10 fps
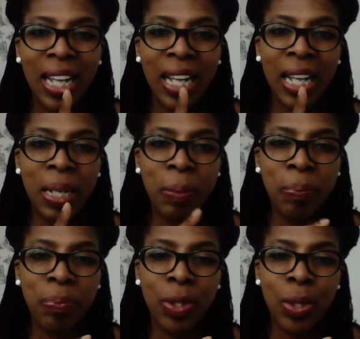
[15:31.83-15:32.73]

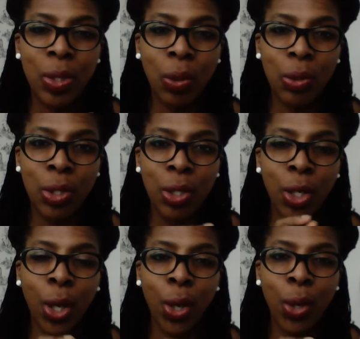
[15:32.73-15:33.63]

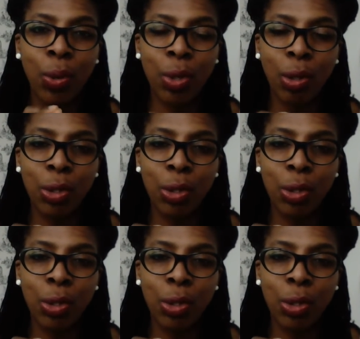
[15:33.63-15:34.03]
.co.uk.